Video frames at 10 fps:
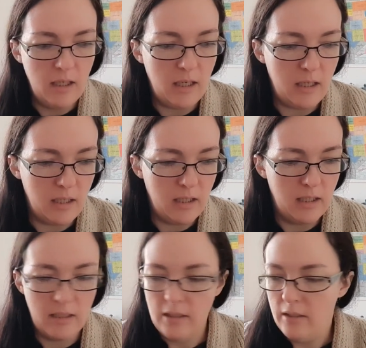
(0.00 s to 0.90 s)

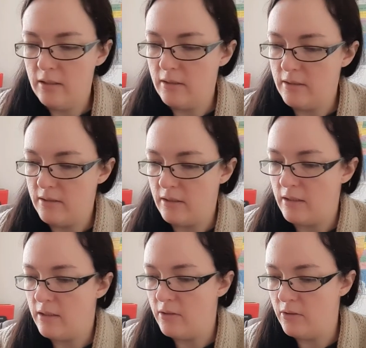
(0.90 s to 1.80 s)
And let's see
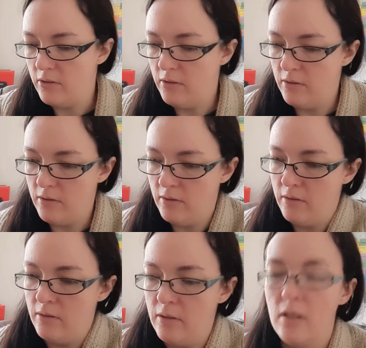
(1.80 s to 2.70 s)
here.
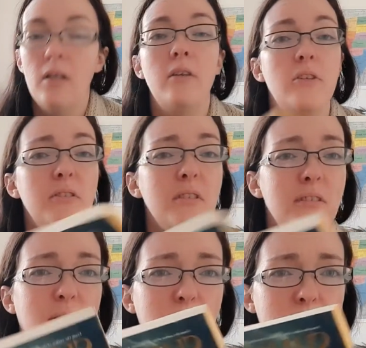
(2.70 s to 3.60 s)
This is
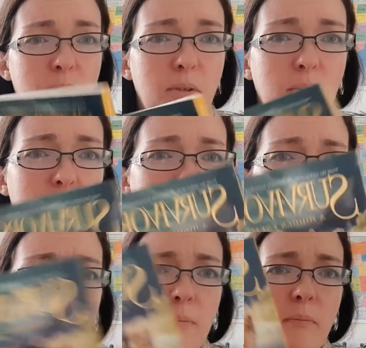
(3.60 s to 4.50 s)

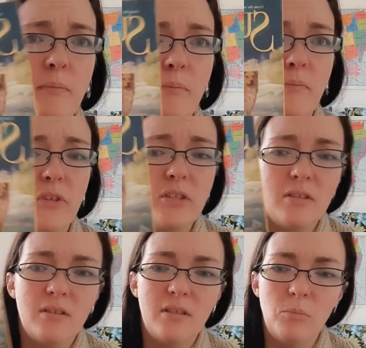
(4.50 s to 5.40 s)
also, this
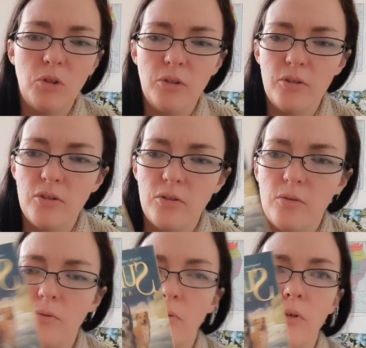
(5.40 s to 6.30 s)
is similar
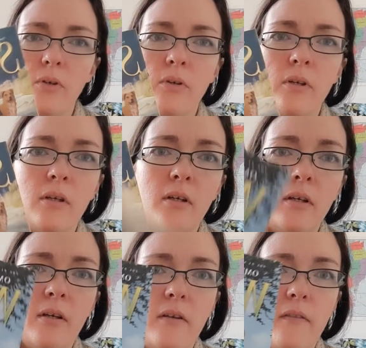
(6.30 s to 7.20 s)
to
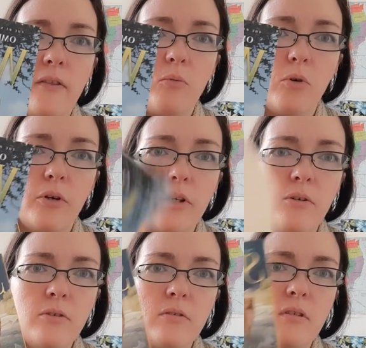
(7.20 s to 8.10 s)
The Warriors.